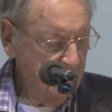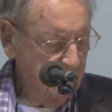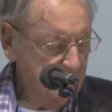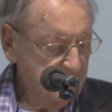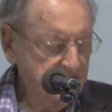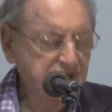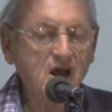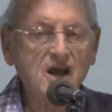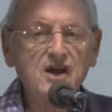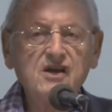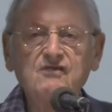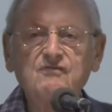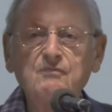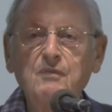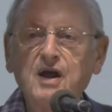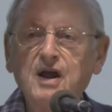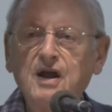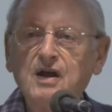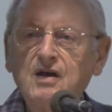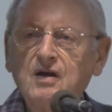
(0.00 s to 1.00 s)
Save
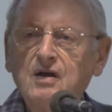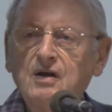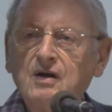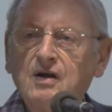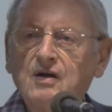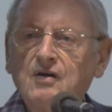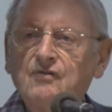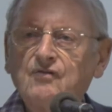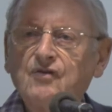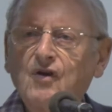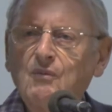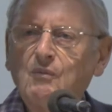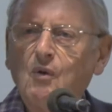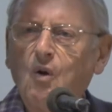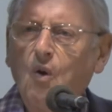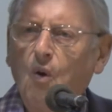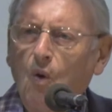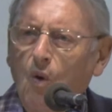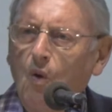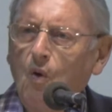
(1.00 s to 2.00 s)
me from
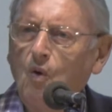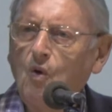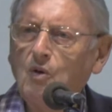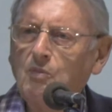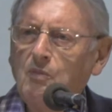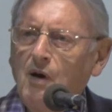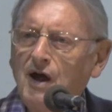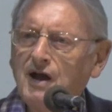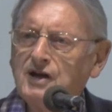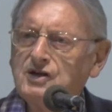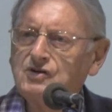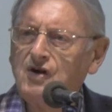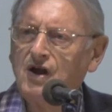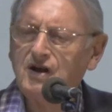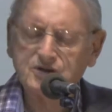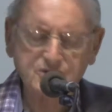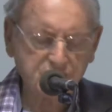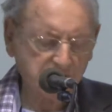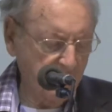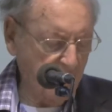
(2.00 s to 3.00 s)
all my
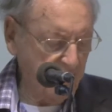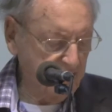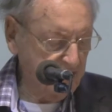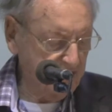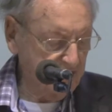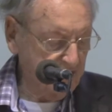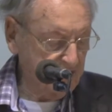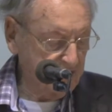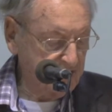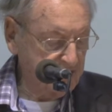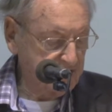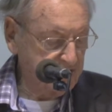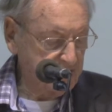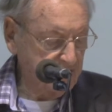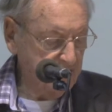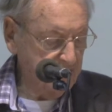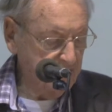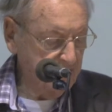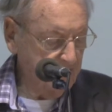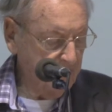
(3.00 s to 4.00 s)

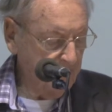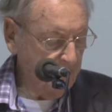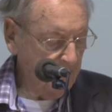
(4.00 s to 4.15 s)
transgressions.